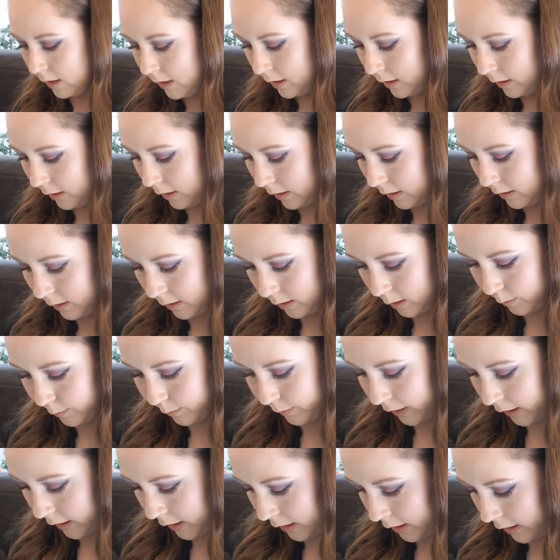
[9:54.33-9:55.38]

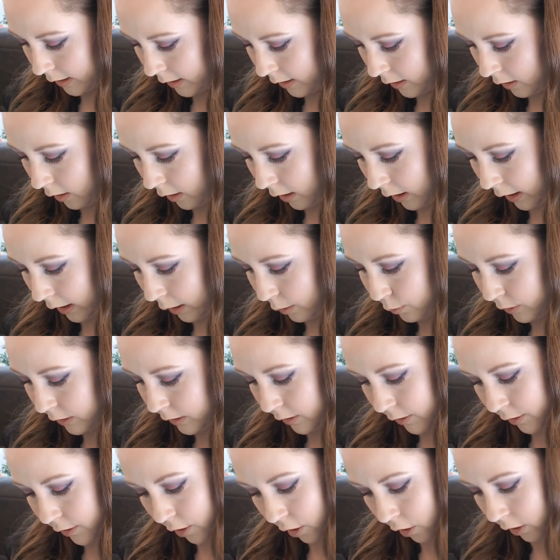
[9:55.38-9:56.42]
I would
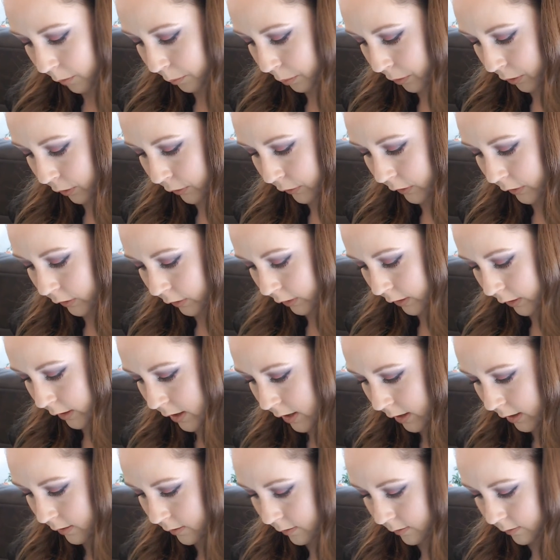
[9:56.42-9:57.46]
not
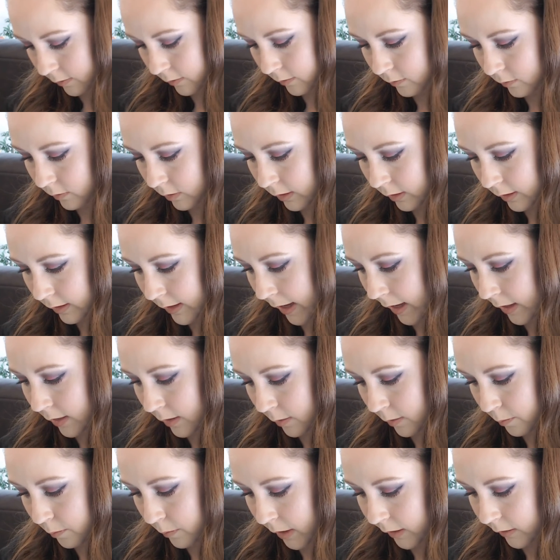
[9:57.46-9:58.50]
personally get the
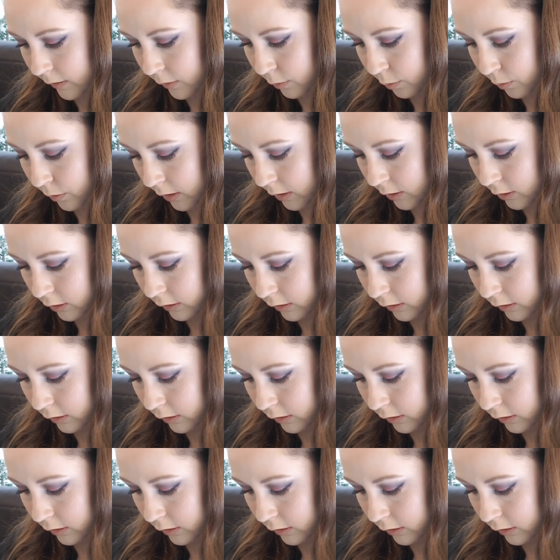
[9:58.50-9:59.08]
mint one just